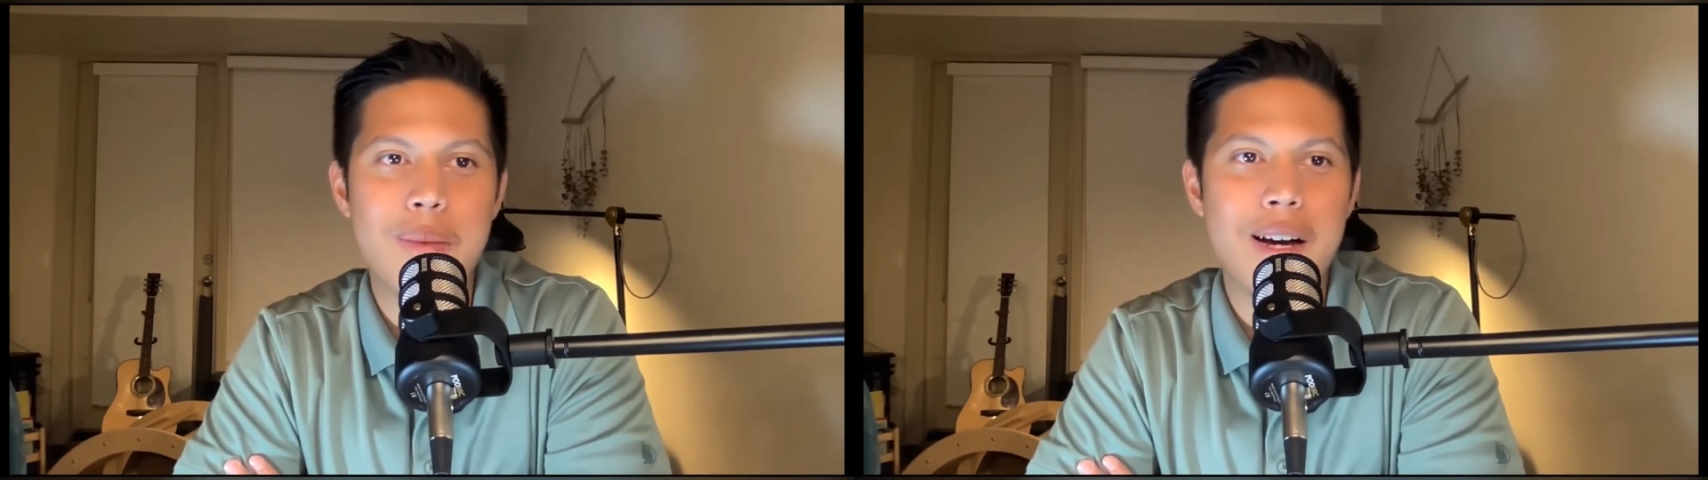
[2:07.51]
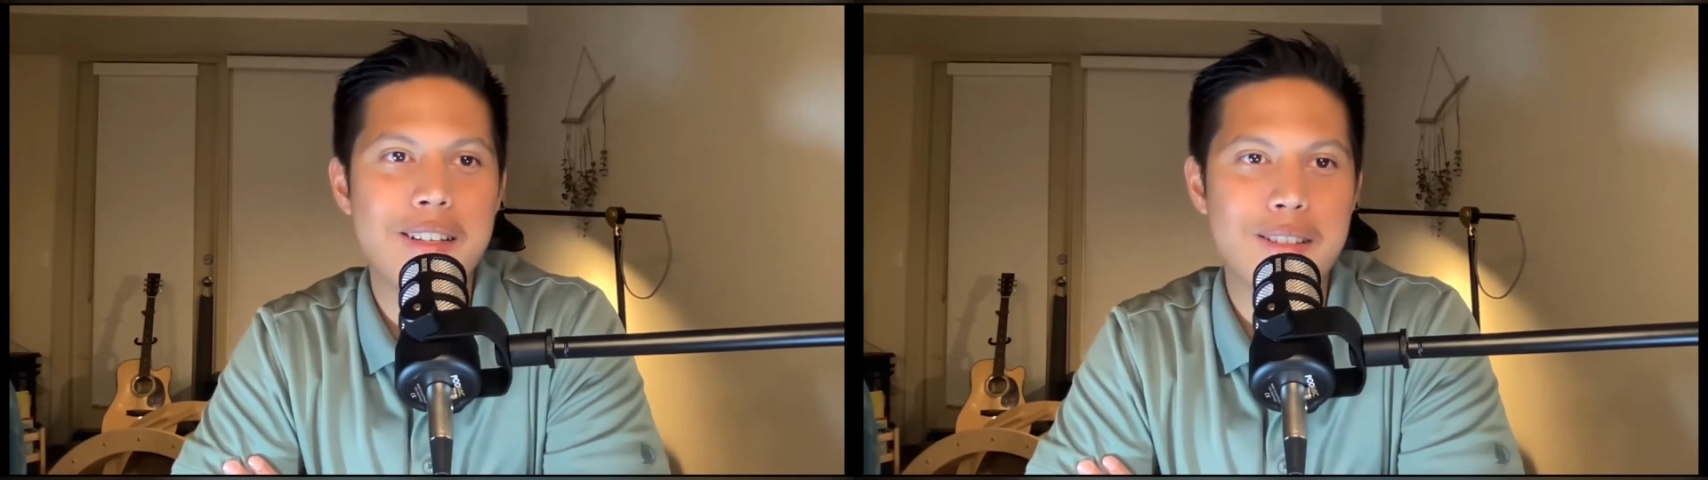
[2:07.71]

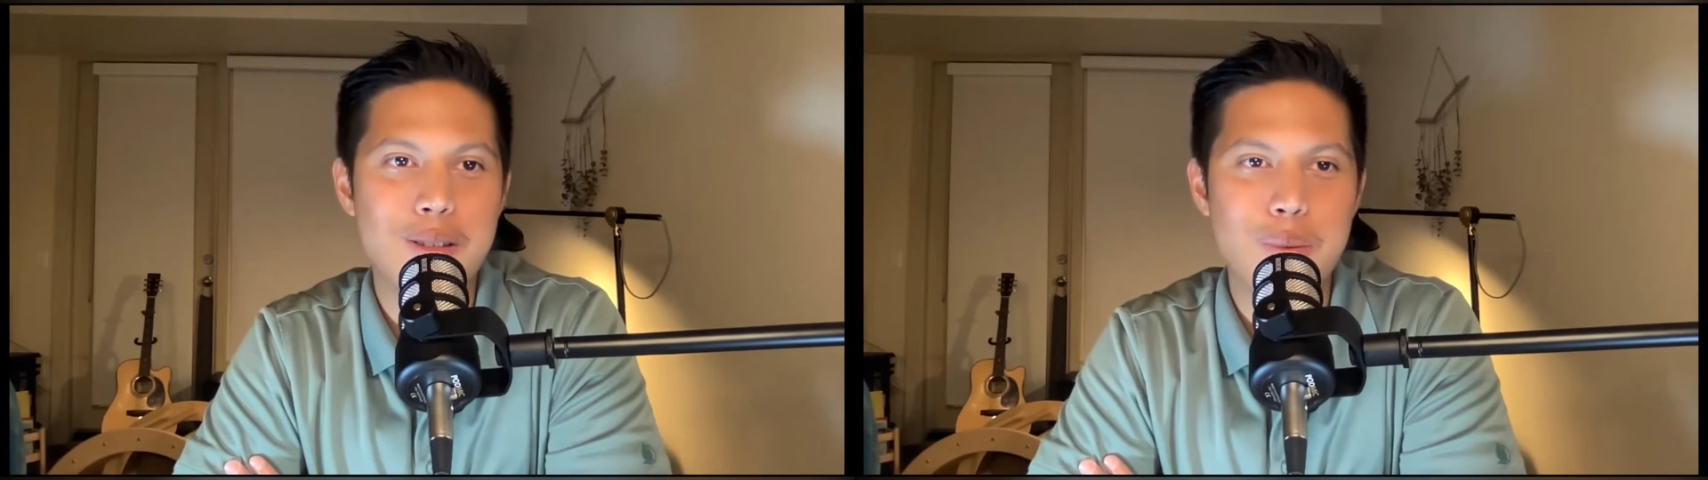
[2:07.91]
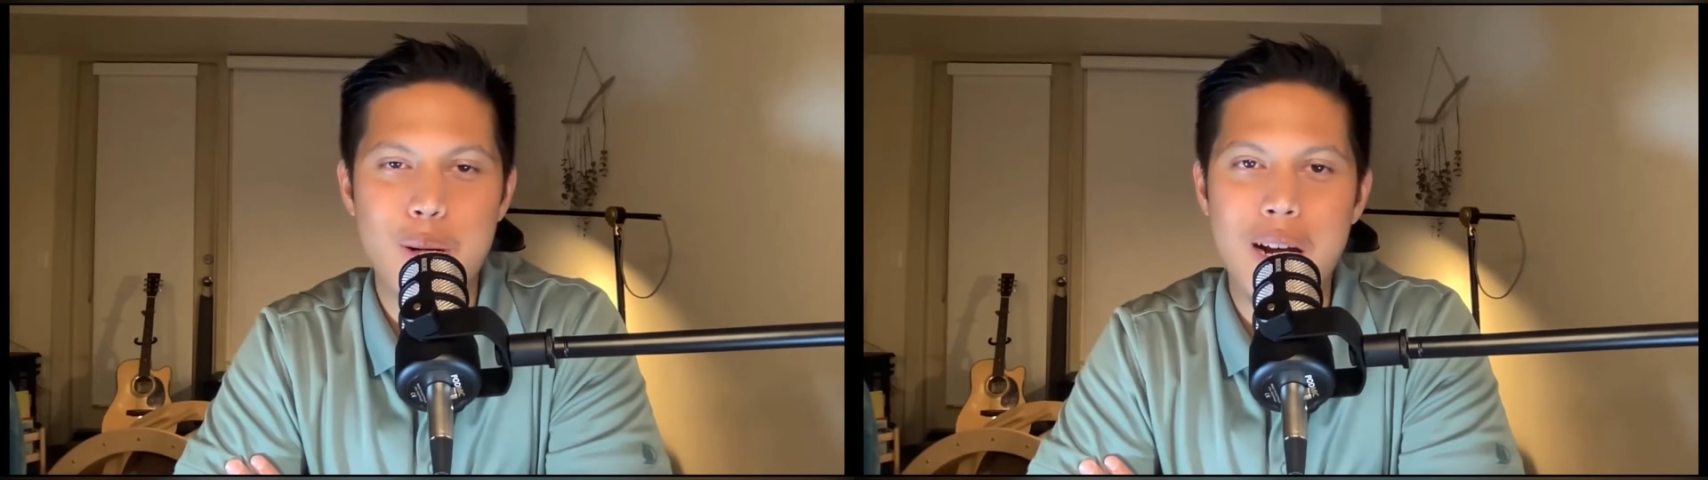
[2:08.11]

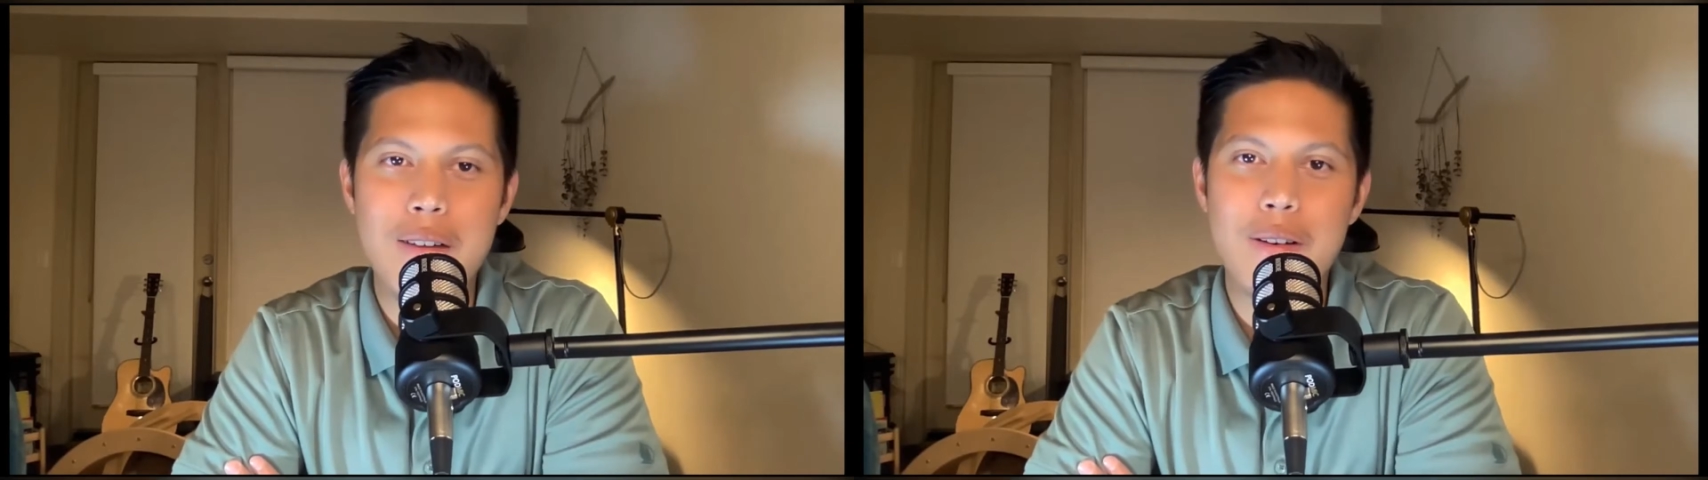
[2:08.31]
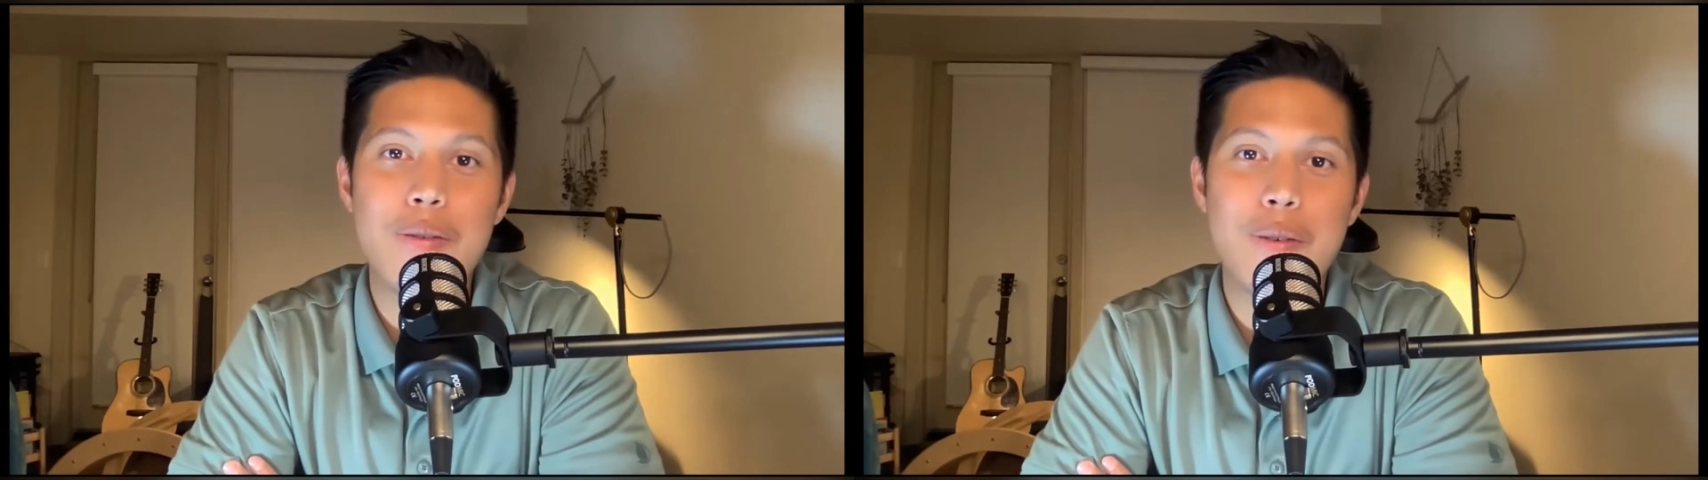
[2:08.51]
milestones when they're
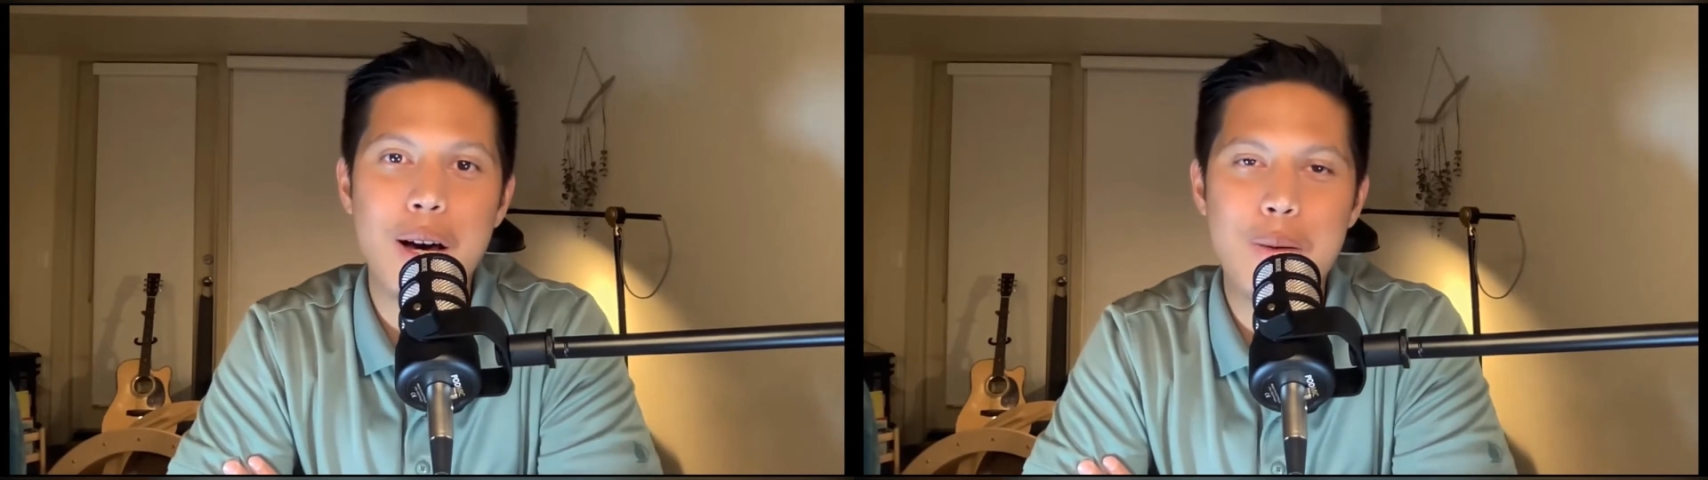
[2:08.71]
having fun,